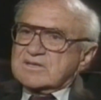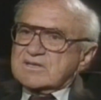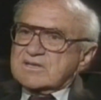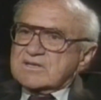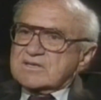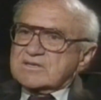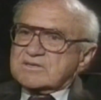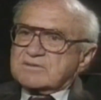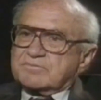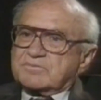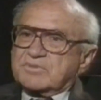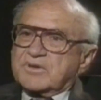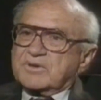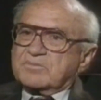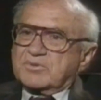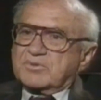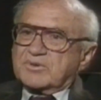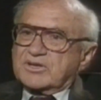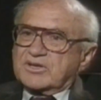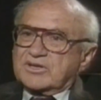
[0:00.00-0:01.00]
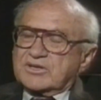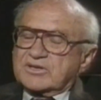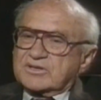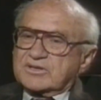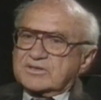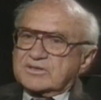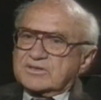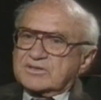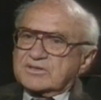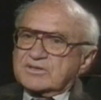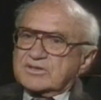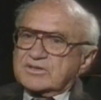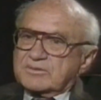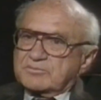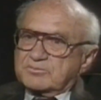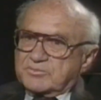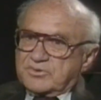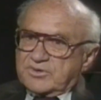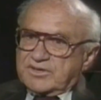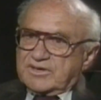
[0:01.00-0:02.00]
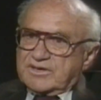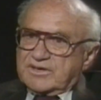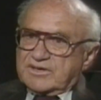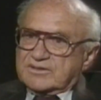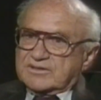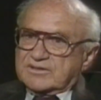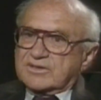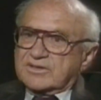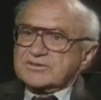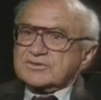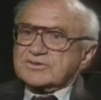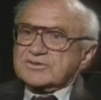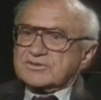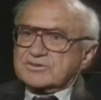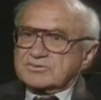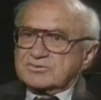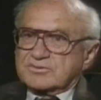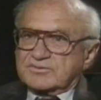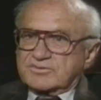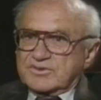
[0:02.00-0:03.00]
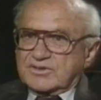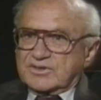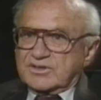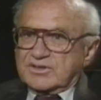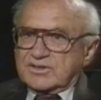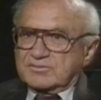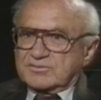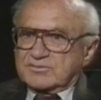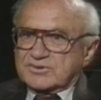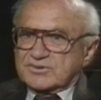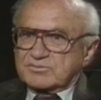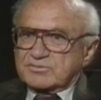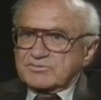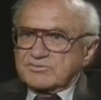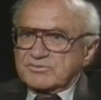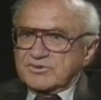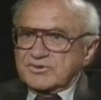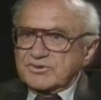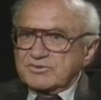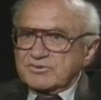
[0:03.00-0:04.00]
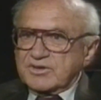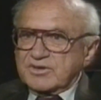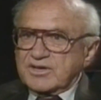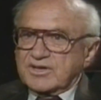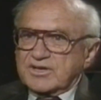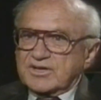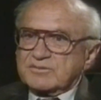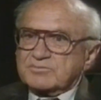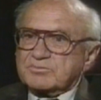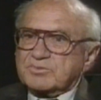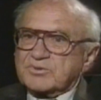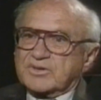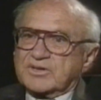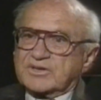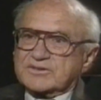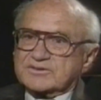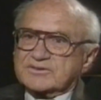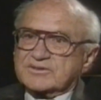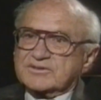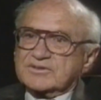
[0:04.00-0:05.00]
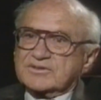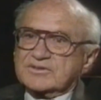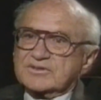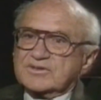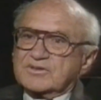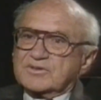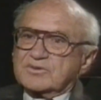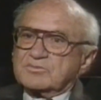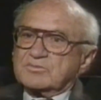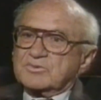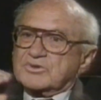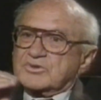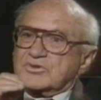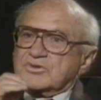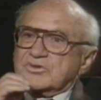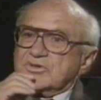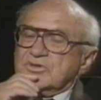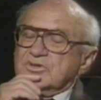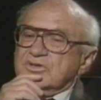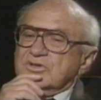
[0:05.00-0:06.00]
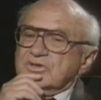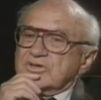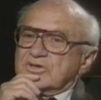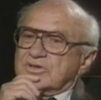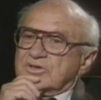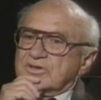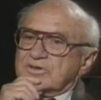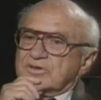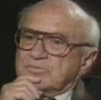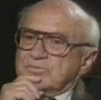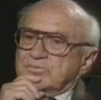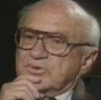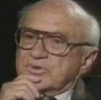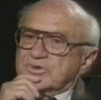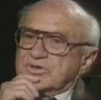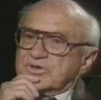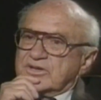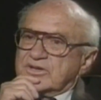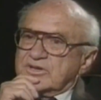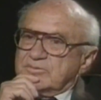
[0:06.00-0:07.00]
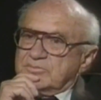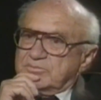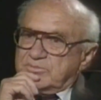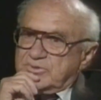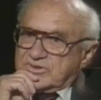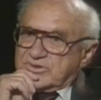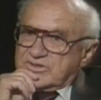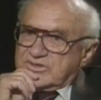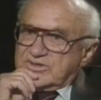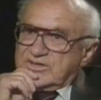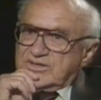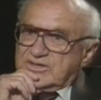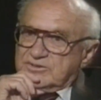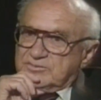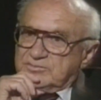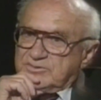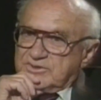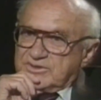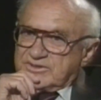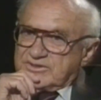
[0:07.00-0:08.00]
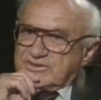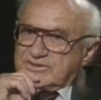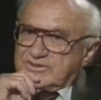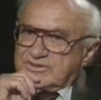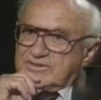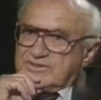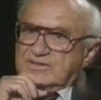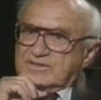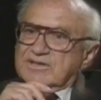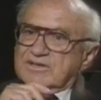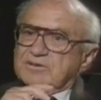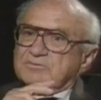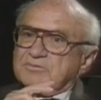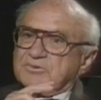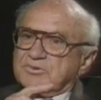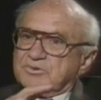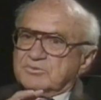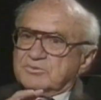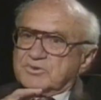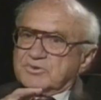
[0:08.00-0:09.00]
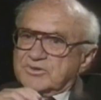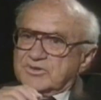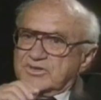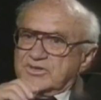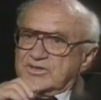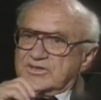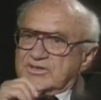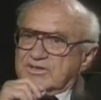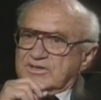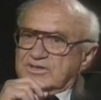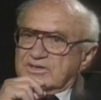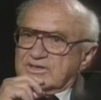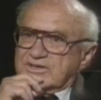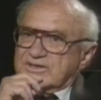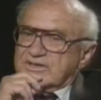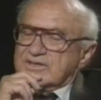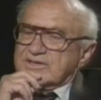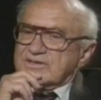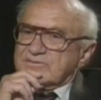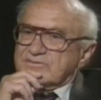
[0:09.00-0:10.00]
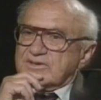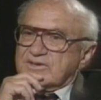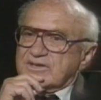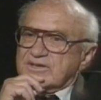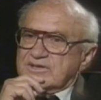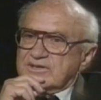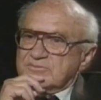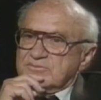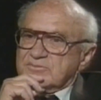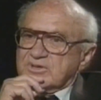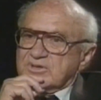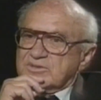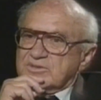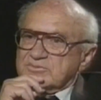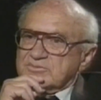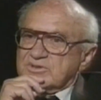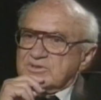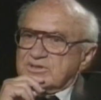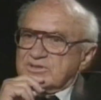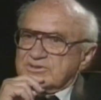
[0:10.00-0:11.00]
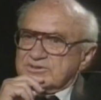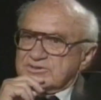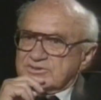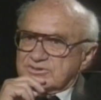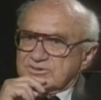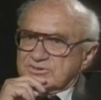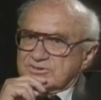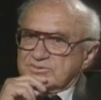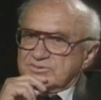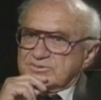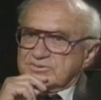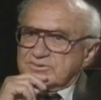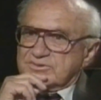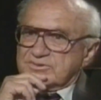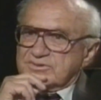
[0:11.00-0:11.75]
Some people in Britain at the London School of Economics were very greatly impressed with the book he had written and with the work he had done, and they invited him to come to the London School.